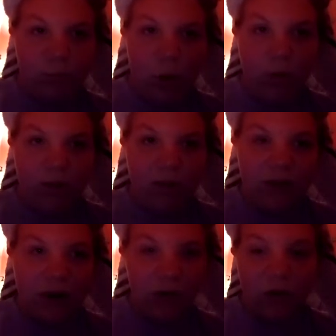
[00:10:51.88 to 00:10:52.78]
Probably in
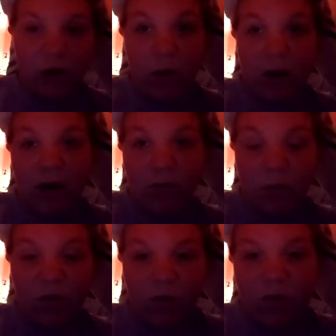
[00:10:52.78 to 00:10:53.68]
the next con, I might have a
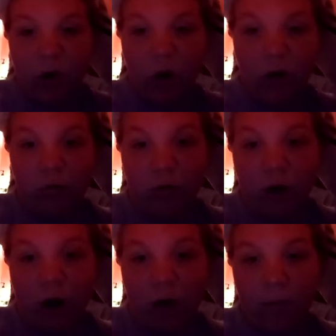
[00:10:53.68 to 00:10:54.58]
business card
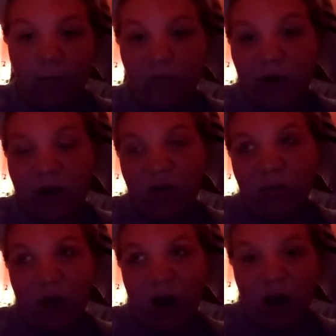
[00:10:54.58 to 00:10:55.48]

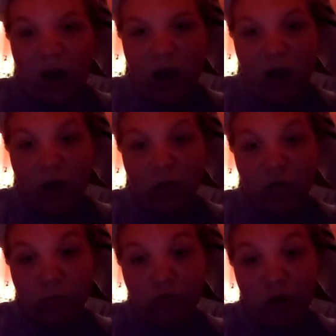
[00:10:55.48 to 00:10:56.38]
with my
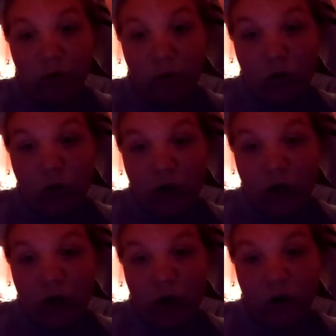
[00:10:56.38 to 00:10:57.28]
YouTube channel
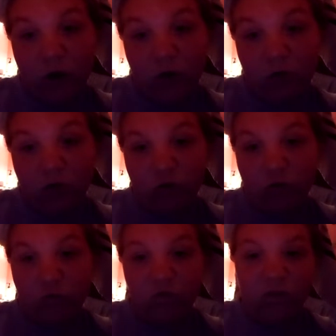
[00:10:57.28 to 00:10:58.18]
and
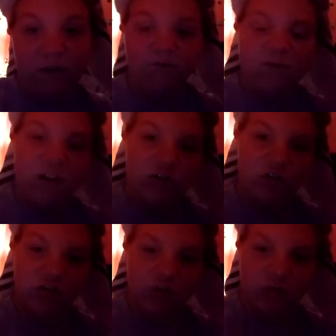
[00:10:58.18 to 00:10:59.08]

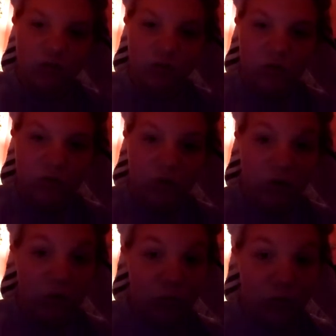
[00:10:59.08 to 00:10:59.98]

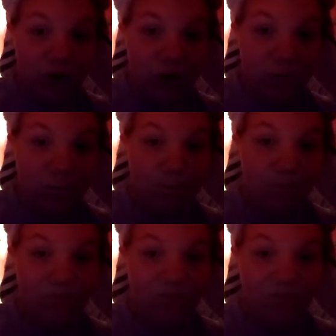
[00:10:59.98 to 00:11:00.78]
fanfiction username